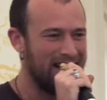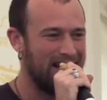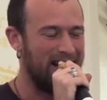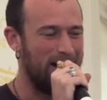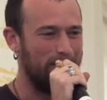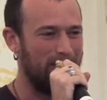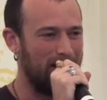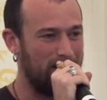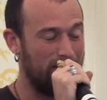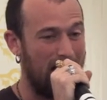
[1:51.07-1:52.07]

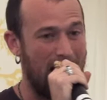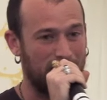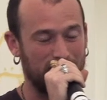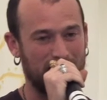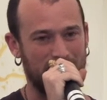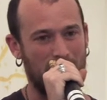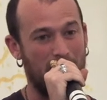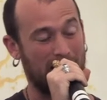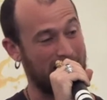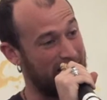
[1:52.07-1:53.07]
of actually
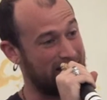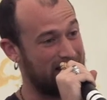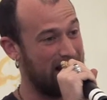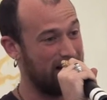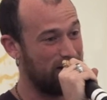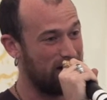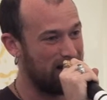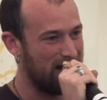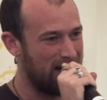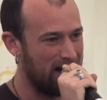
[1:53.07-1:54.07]
talking on stage.
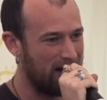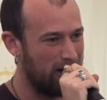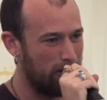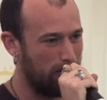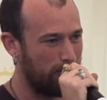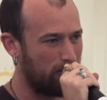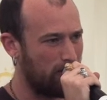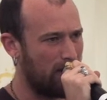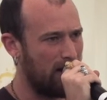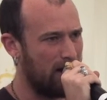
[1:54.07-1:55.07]
And
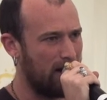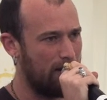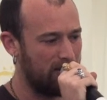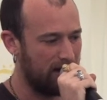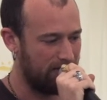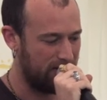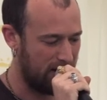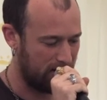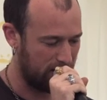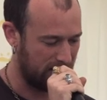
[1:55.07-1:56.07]
I believe
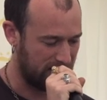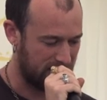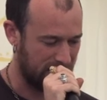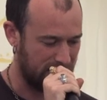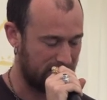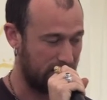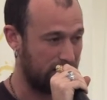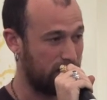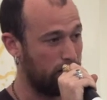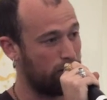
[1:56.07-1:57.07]
that it's a
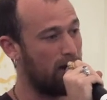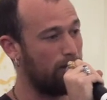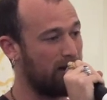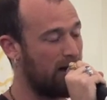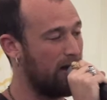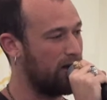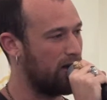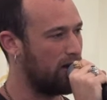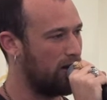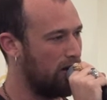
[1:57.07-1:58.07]
social
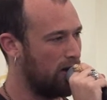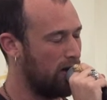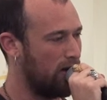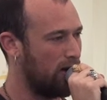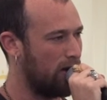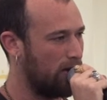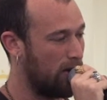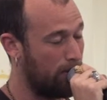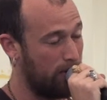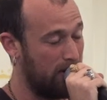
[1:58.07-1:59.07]
obligation.
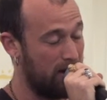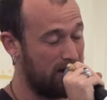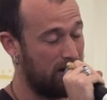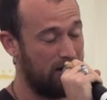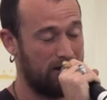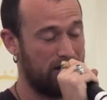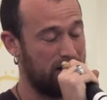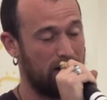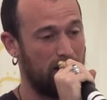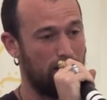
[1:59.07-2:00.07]
It is
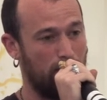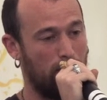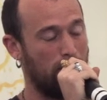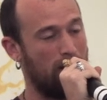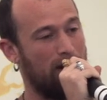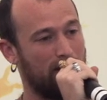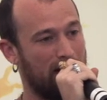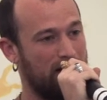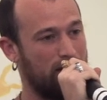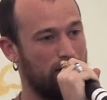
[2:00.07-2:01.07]
just our moral
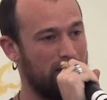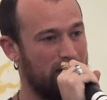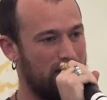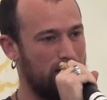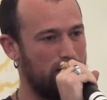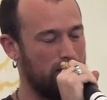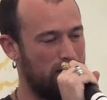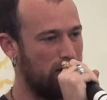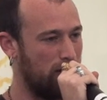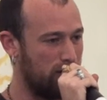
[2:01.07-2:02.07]
obligation, really, to
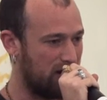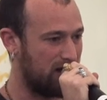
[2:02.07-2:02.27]
use the